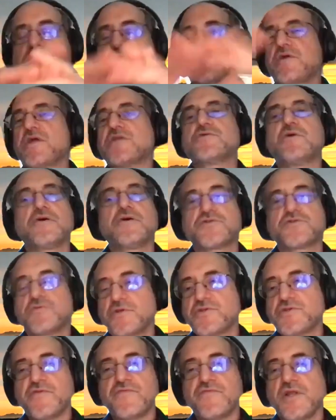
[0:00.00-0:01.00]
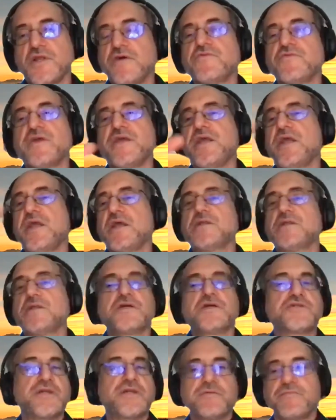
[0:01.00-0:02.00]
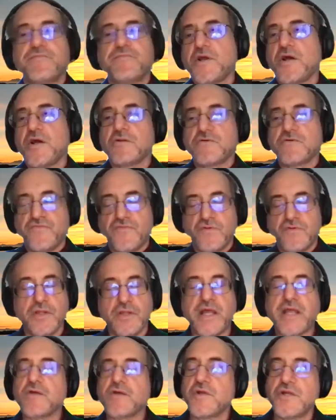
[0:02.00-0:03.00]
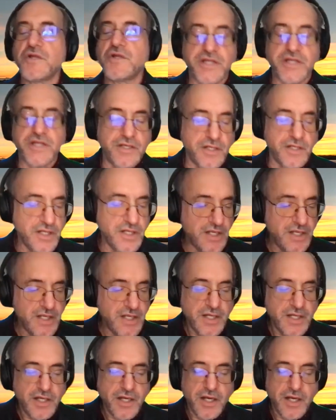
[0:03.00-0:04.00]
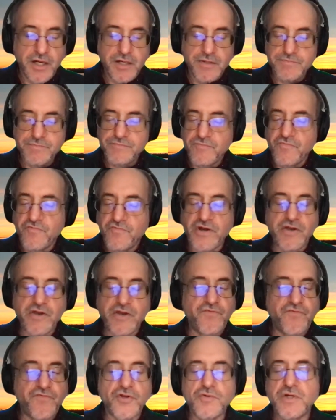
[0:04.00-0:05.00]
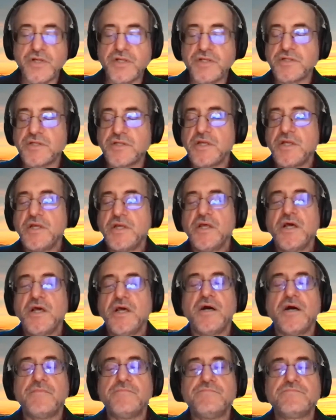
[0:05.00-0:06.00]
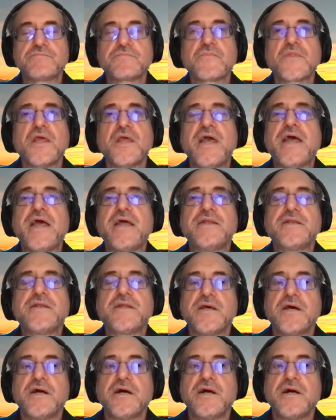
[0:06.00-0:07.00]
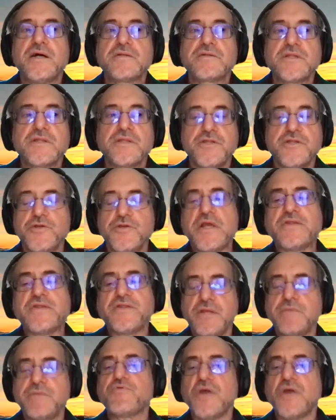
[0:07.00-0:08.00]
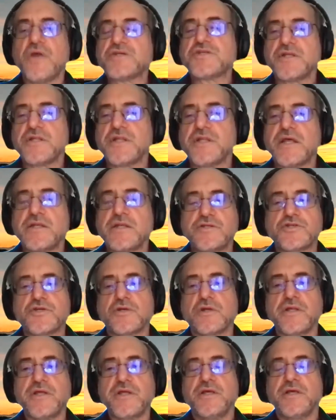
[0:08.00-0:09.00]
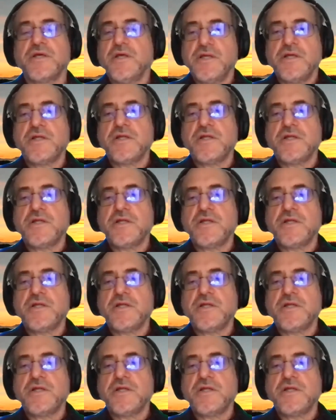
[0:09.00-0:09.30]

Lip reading: generates all sorts of lovely English and colorful language and very fluent. And you get the impression that surely